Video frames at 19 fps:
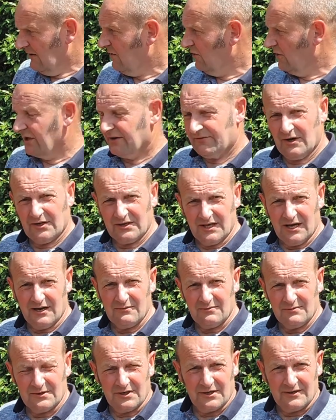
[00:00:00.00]
or you've got
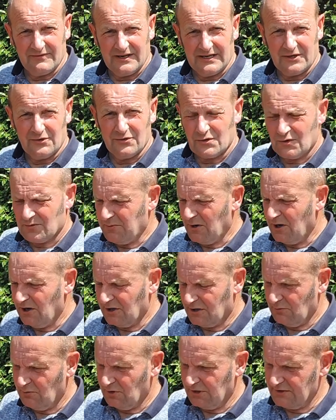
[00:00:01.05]
not a very good
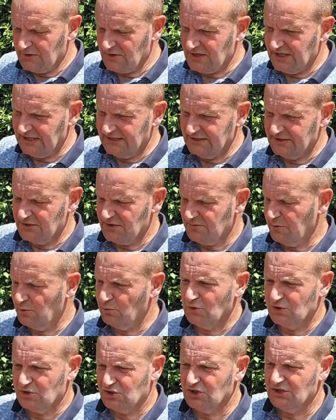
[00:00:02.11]
spark at one of the cylinders.
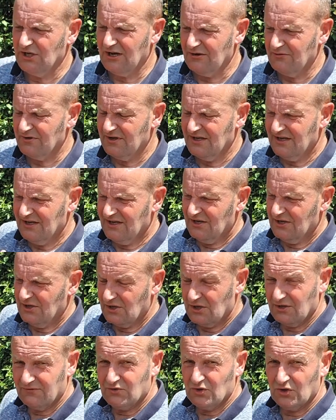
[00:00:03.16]
But once you know
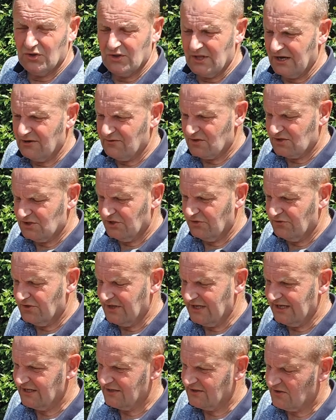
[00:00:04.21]
you've done those 2
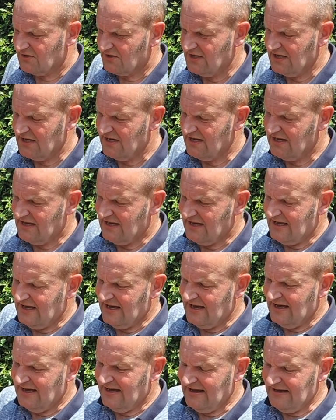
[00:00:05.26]
things,
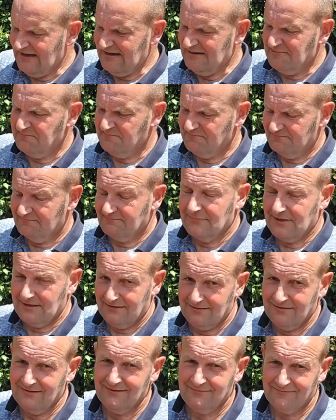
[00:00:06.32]
for
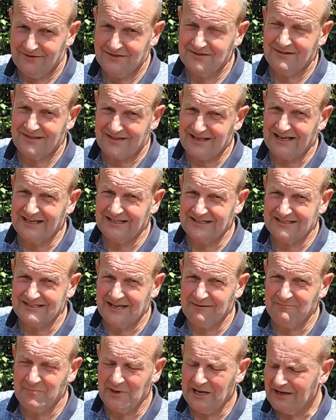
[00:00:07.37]
the sake of
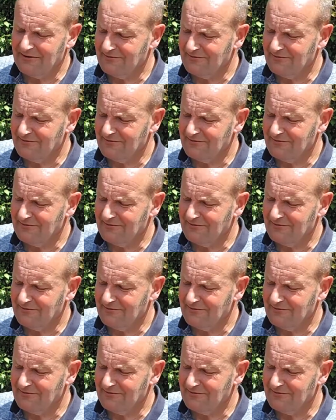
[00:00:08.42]
£10,